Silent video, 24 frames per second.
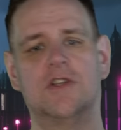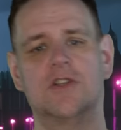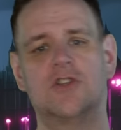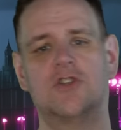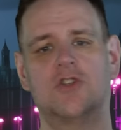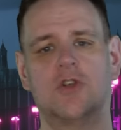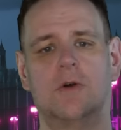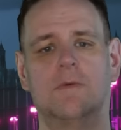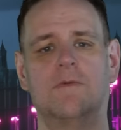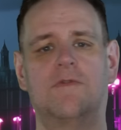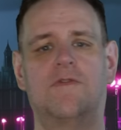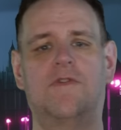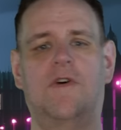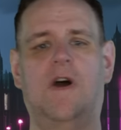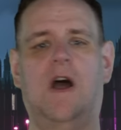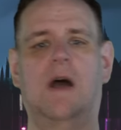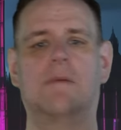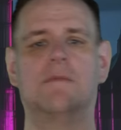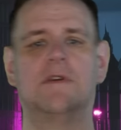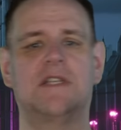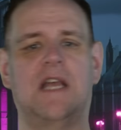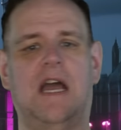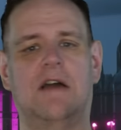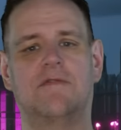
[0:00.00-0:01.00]
that some
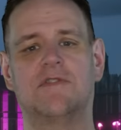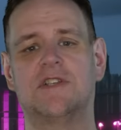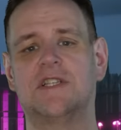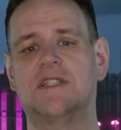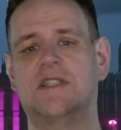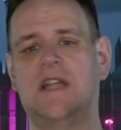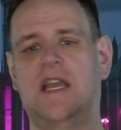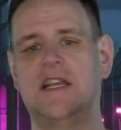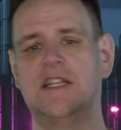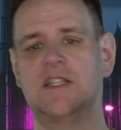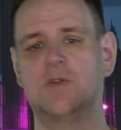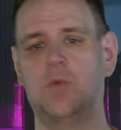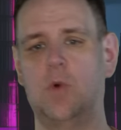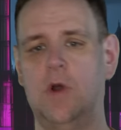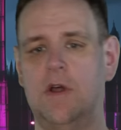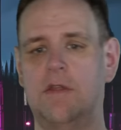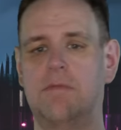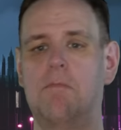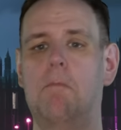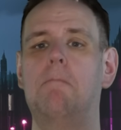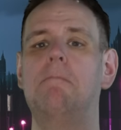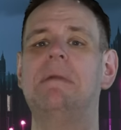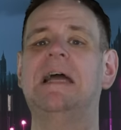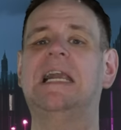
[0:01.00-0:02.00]
farmers have estates
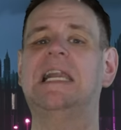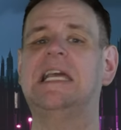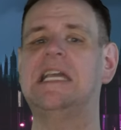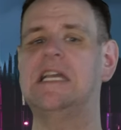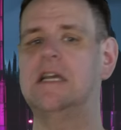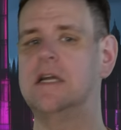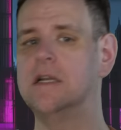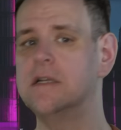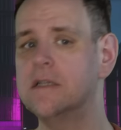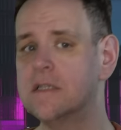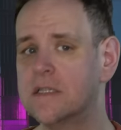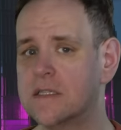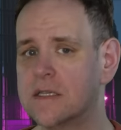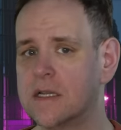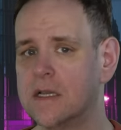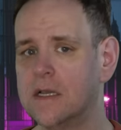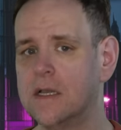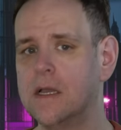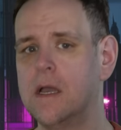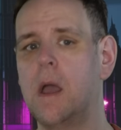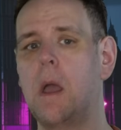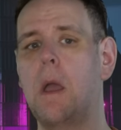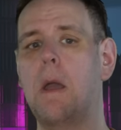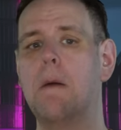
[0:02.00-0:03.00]
worth millions,
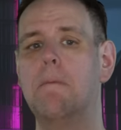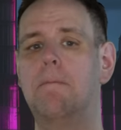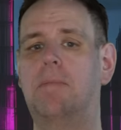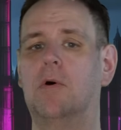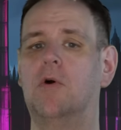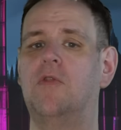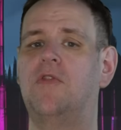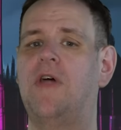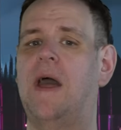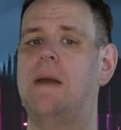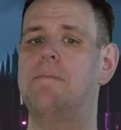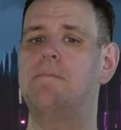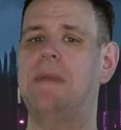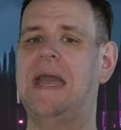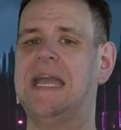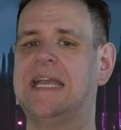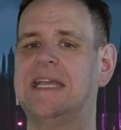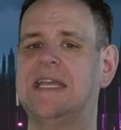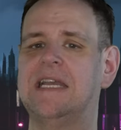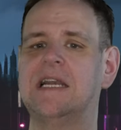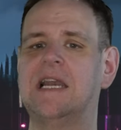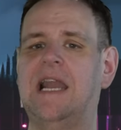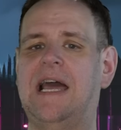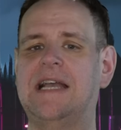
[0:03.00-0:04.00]
but they're
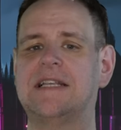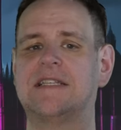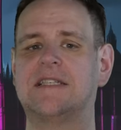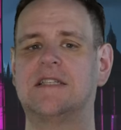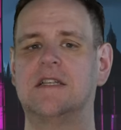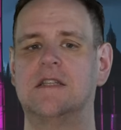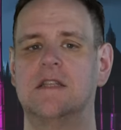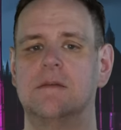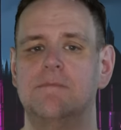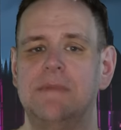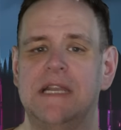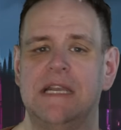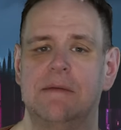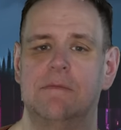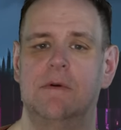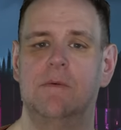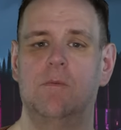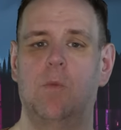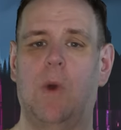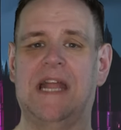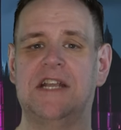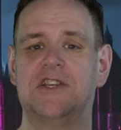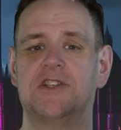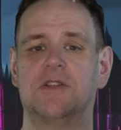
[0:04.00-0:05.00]
making less than the
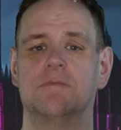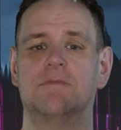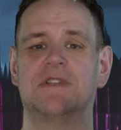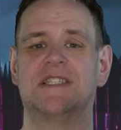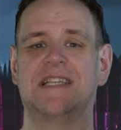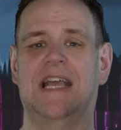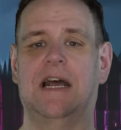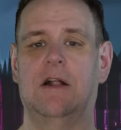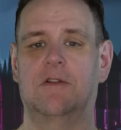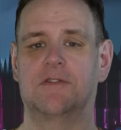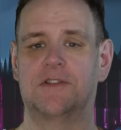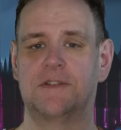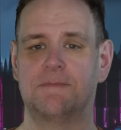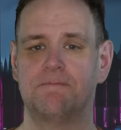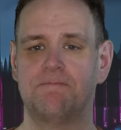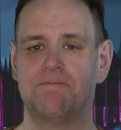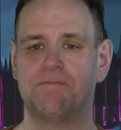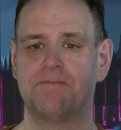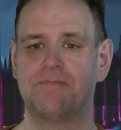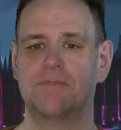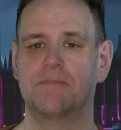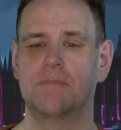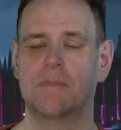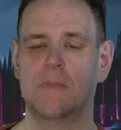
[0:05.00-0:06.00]
minimum wage themselves.
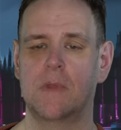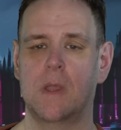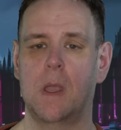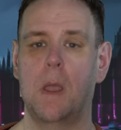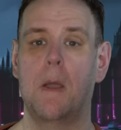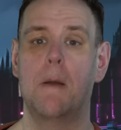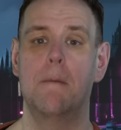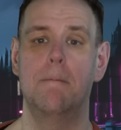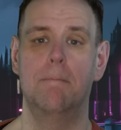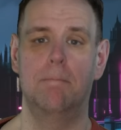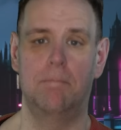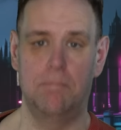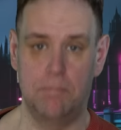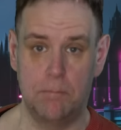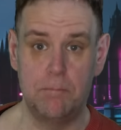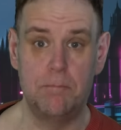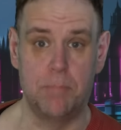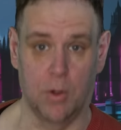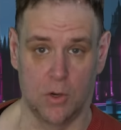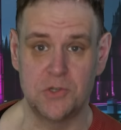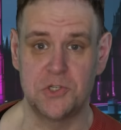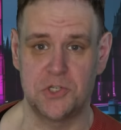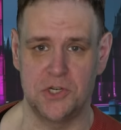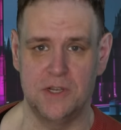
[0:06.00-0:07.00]

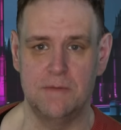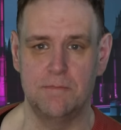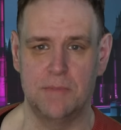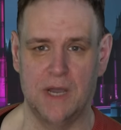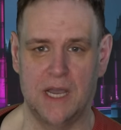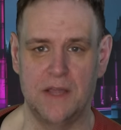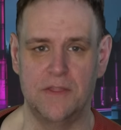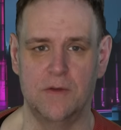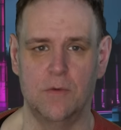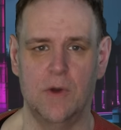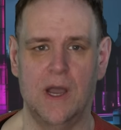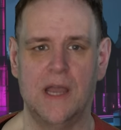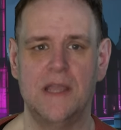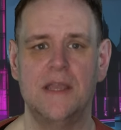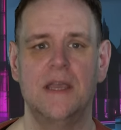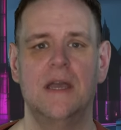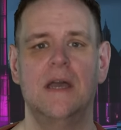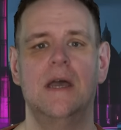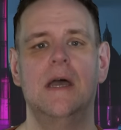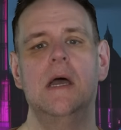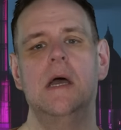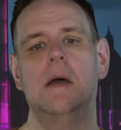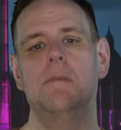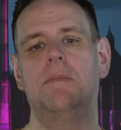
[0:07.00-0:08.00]
Bullshit, by the way.
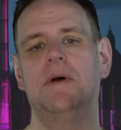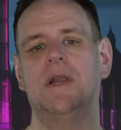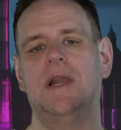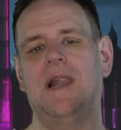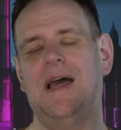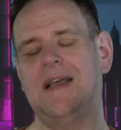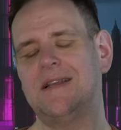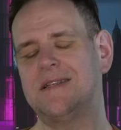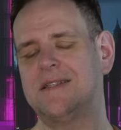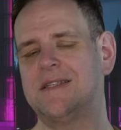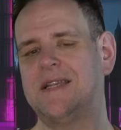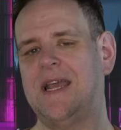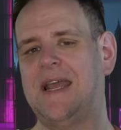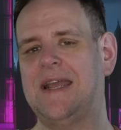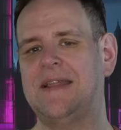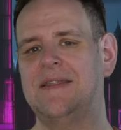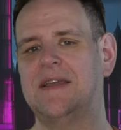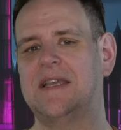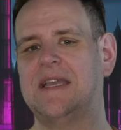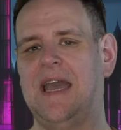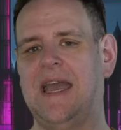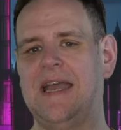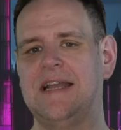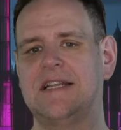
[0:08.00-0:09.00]
But let's take
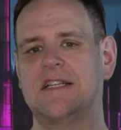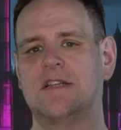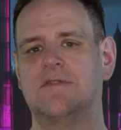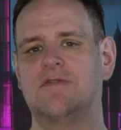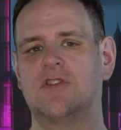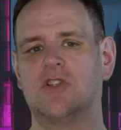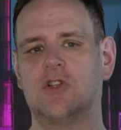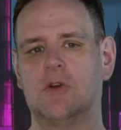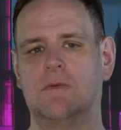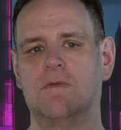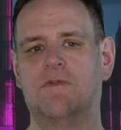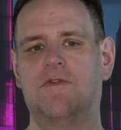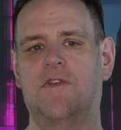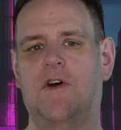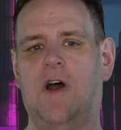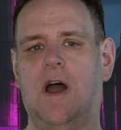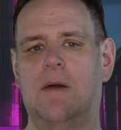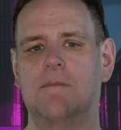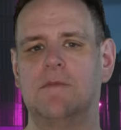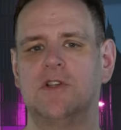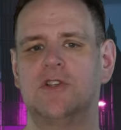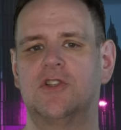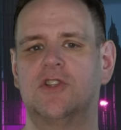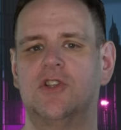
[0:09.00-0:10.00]
the case of some
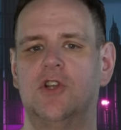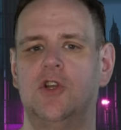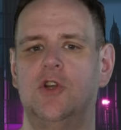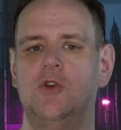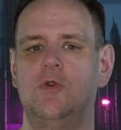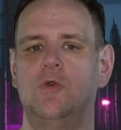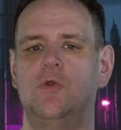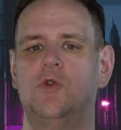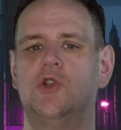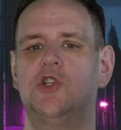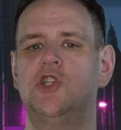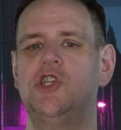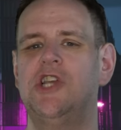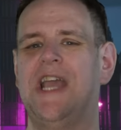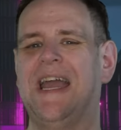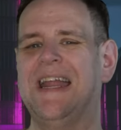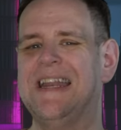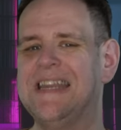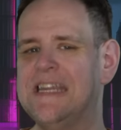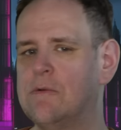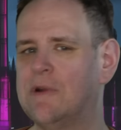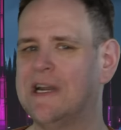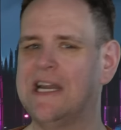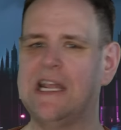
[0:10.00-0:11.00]
farmers who
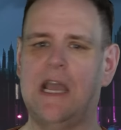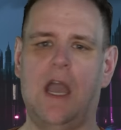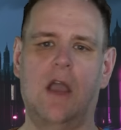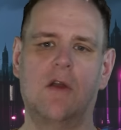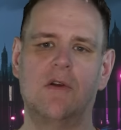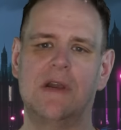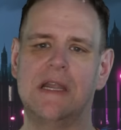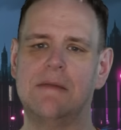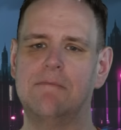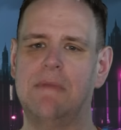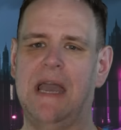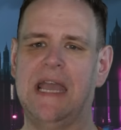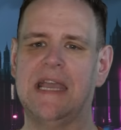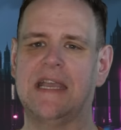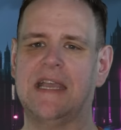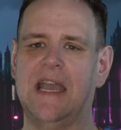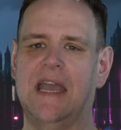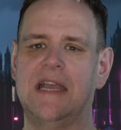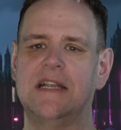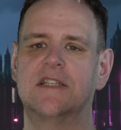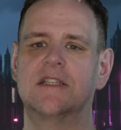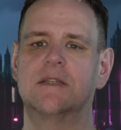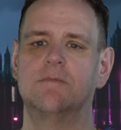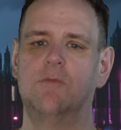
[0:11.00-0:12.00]
genuinely only make
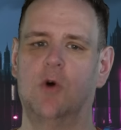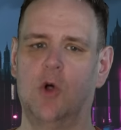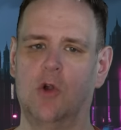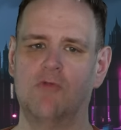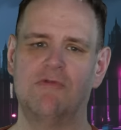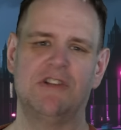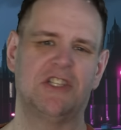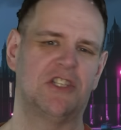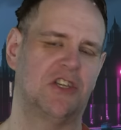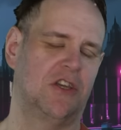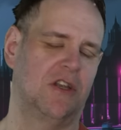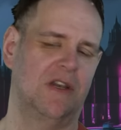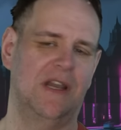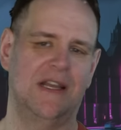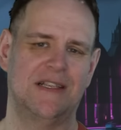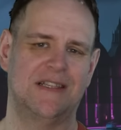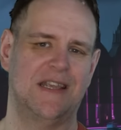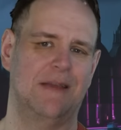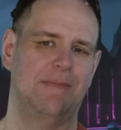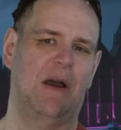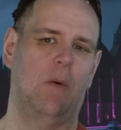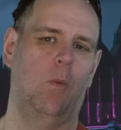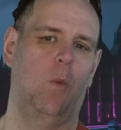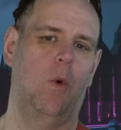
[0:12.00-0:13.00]
a small return, let's
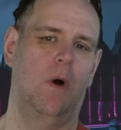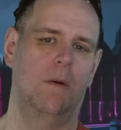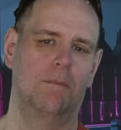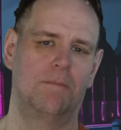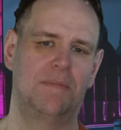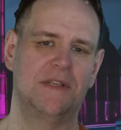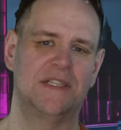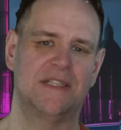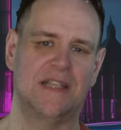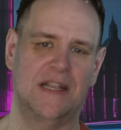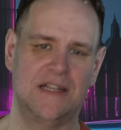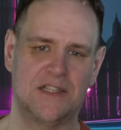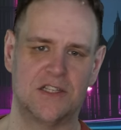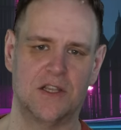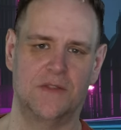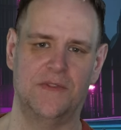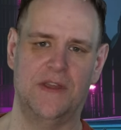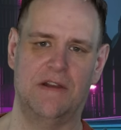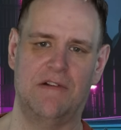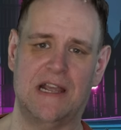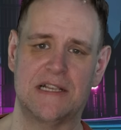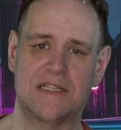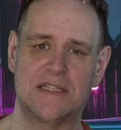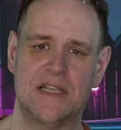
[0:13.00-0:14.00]
say about one percent on
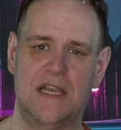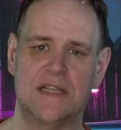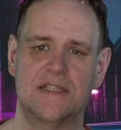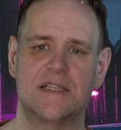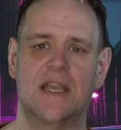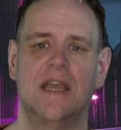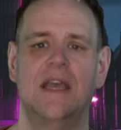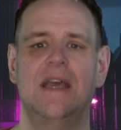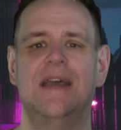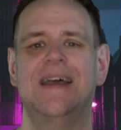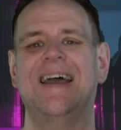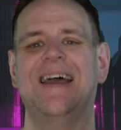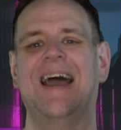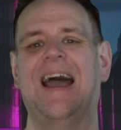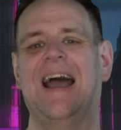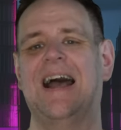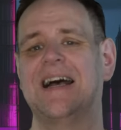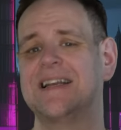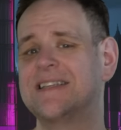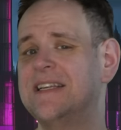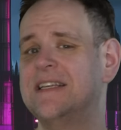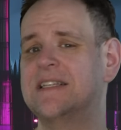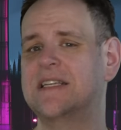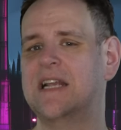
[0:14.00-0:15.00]
their assets,
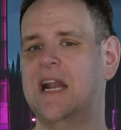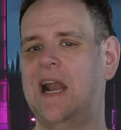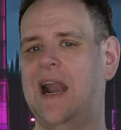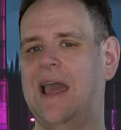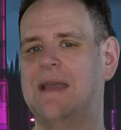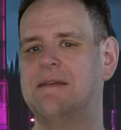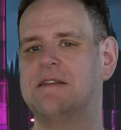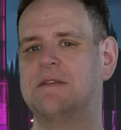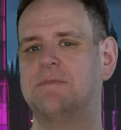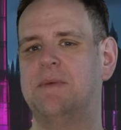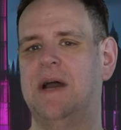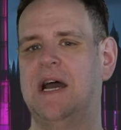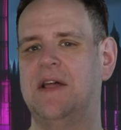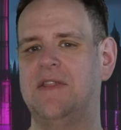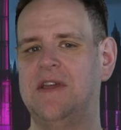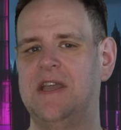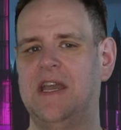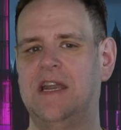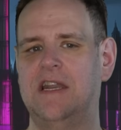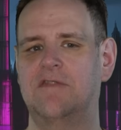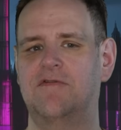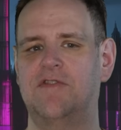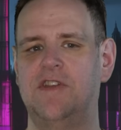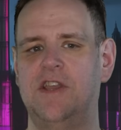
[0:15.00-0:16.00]
as is claimed by
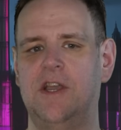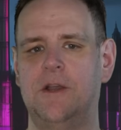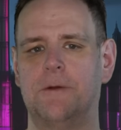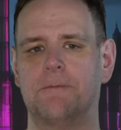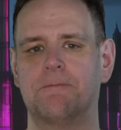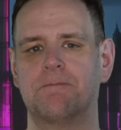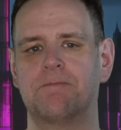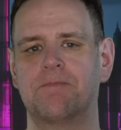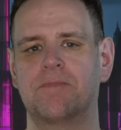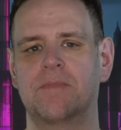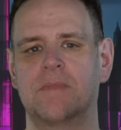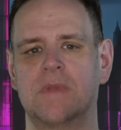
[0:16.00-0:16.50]
the N F U.